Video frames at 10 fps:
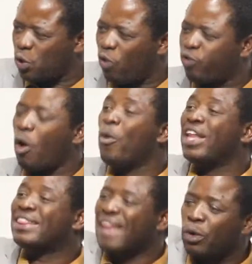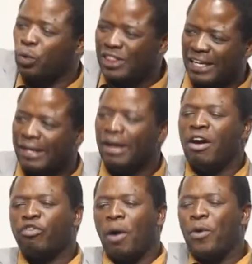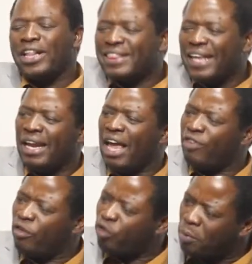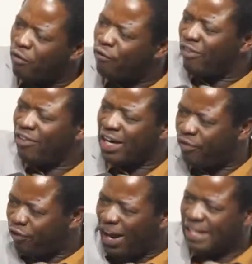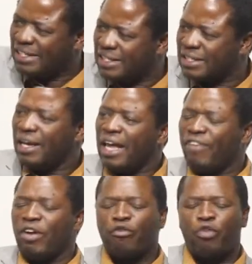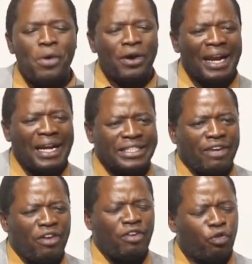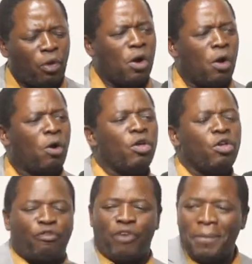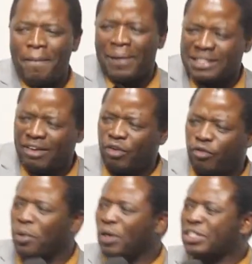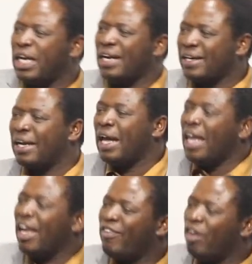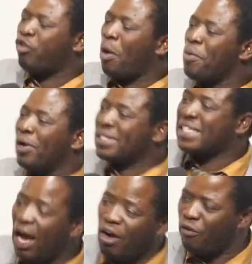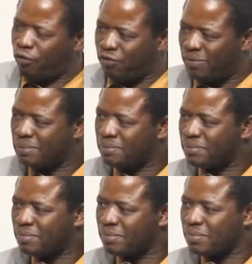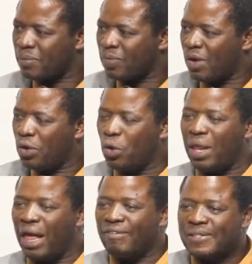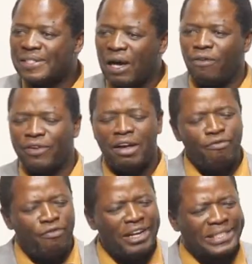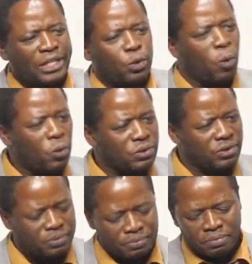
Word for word: soul from without within, from within, even from your favorite friends, even from your relative, even from your, your family members, even from your children, even from yourself you will have self inflicted wounds.